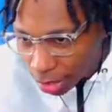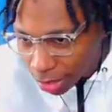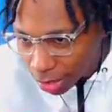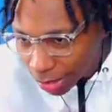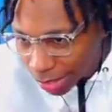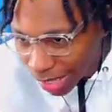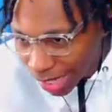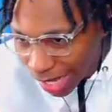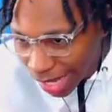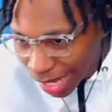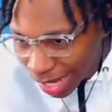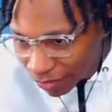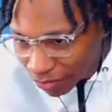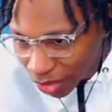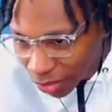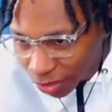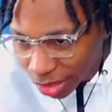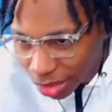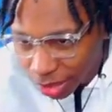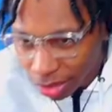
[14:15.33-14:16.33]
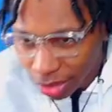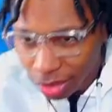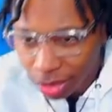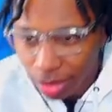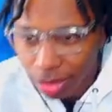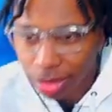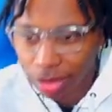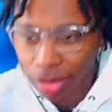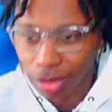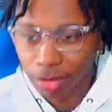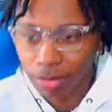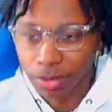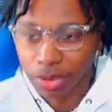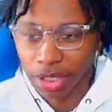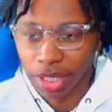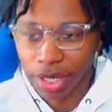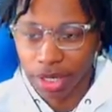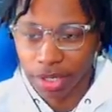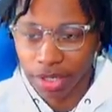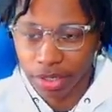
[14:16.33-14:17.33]
Dive on it. Yeah, almost
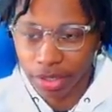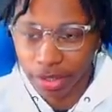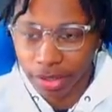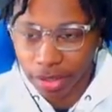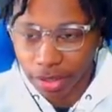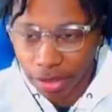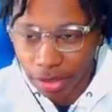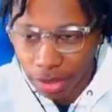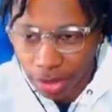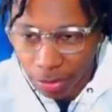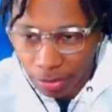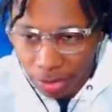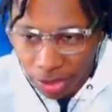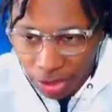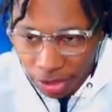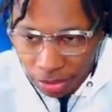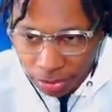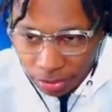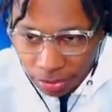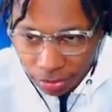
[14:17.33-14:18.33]
got hurt. Help me up.